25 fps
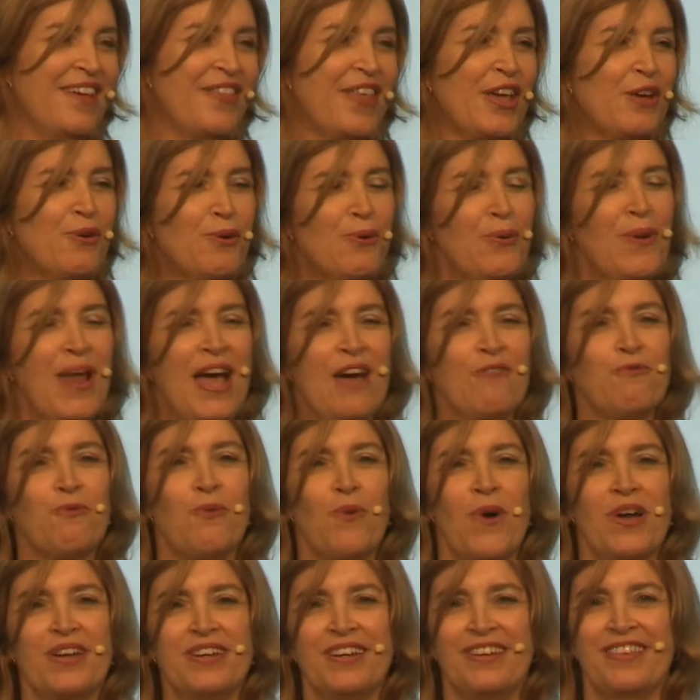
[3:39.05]
They all
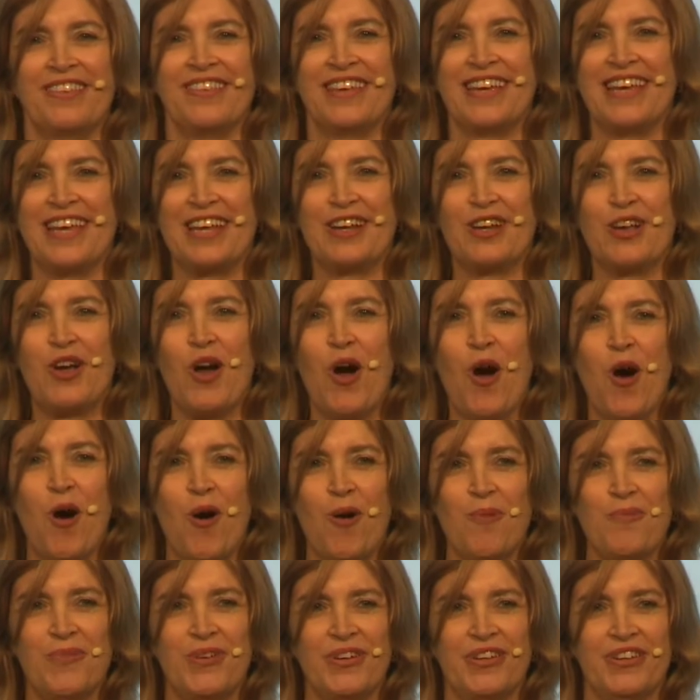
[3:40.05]
have one thing in
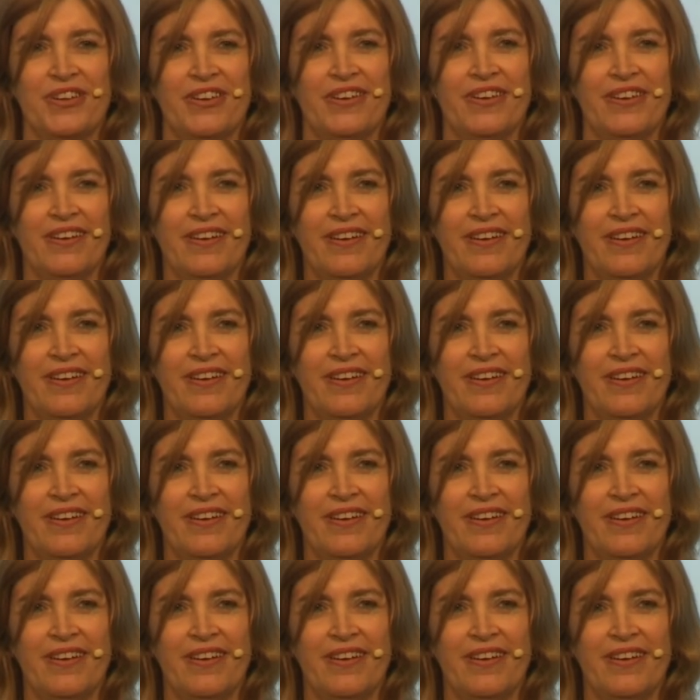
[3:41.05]
common